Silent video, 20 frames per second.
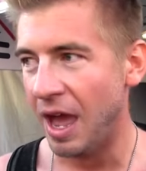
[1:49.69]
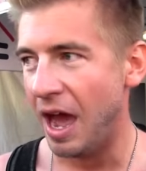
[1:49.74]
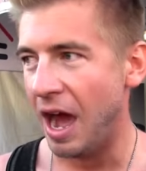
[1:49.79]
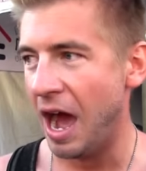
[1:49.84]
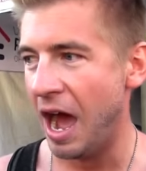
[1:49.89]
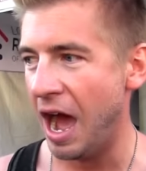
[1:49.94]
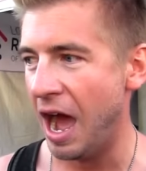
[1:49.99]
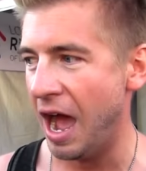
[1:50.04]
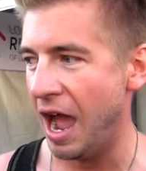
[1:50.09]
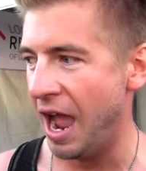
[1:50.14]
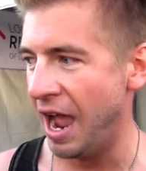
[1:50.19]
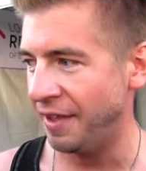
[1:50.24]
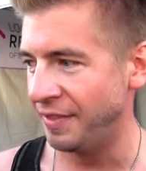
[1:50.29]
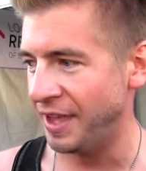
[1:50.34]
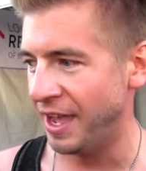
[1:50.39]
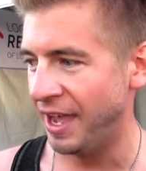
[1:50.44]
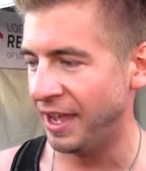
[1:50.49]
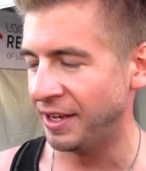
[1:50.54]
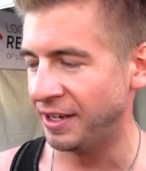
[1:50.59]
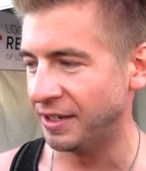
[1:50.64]
And
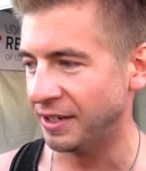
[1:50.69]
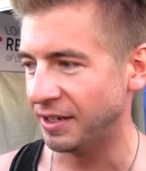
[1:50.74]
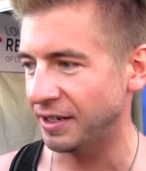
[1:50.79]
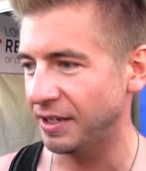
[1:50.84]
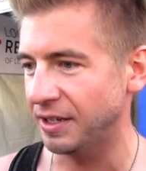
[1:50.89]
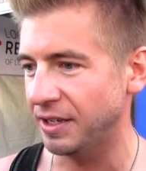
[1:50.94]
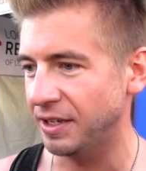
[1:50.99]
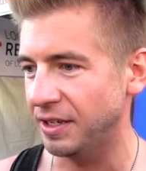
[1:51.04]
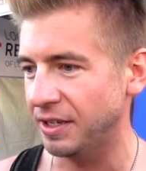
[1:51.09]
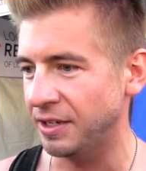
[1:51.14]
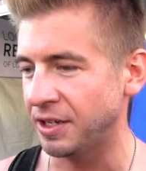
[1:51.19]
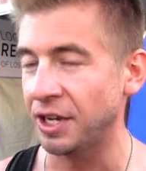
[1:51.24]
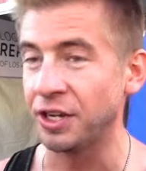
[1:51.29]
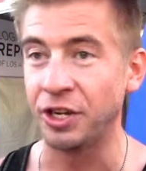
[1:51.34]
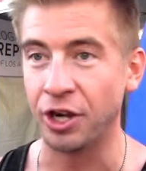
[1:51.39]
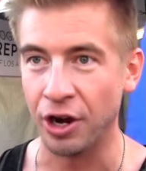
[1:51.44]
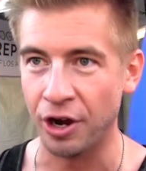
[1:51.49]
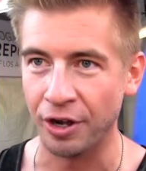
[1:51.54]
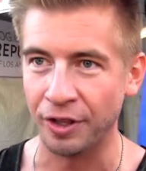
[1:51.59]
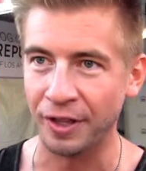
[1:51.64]
then
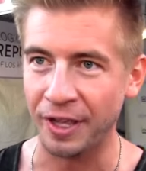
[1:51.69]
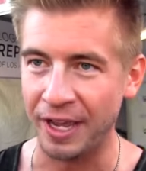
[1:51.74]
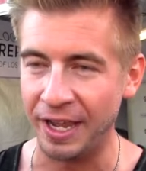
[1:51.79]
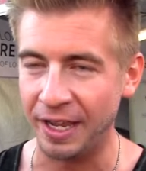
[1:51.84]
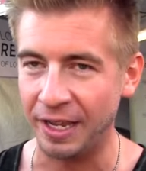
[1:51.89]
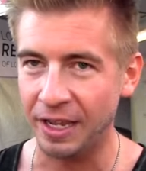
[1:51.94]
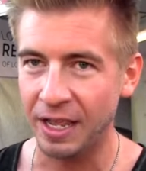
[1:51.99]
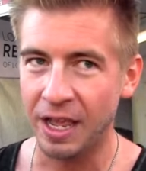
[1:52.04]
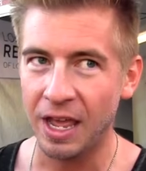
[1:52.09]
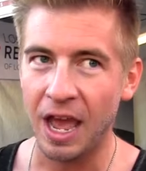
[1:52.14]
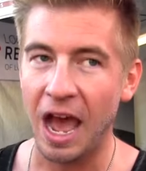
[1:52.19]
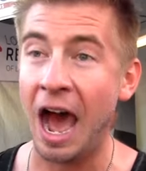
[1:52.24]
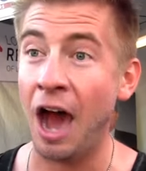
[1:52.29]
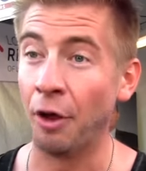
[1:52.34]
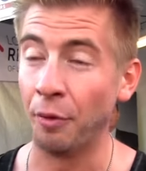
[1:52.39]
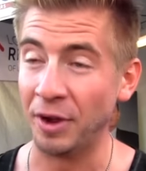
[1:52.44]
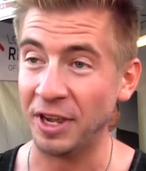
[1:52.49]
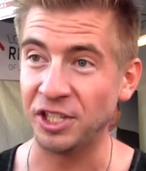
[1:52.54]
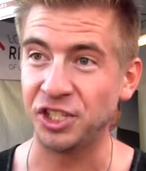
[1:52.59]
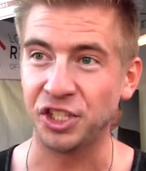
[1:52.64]
concurrently,
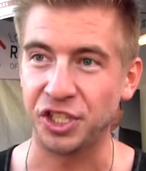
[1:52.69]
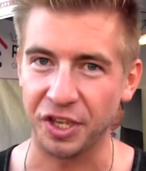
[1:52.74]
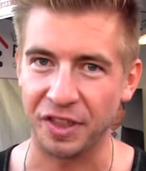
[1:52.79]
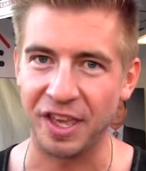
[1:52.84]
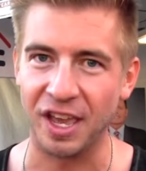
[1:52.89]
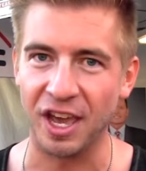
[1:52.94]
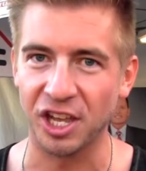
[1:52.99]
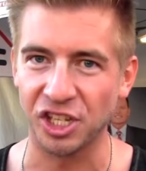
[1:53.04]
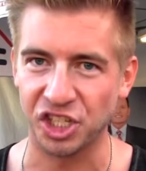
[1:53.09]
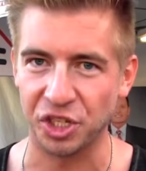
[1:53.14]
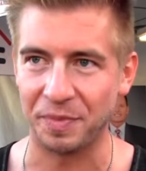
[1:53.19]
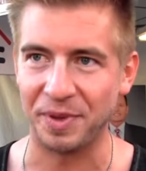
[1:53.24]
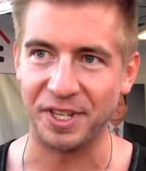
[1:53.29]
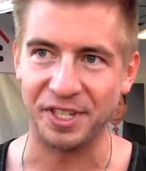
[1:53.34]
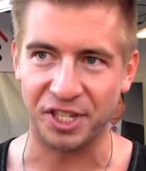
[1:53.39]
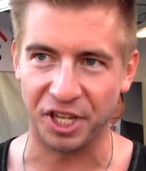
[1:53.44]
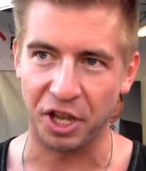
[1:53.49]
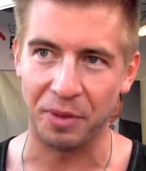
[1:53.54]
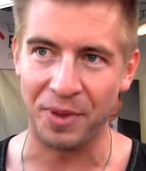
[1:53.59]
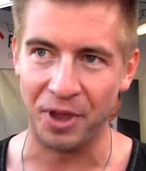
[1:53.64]
outreach to the
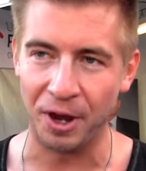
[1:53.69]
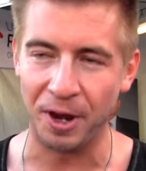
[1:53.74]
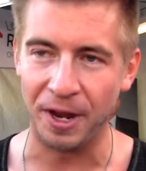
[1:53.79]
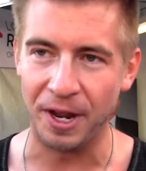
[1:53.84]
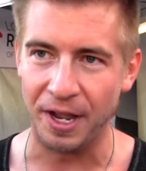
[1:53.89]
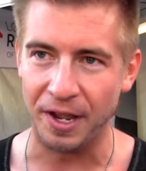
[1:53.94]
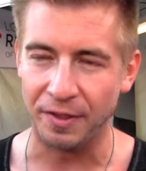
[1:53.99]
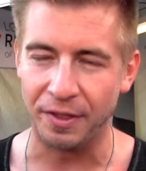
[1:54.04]
LGBT community.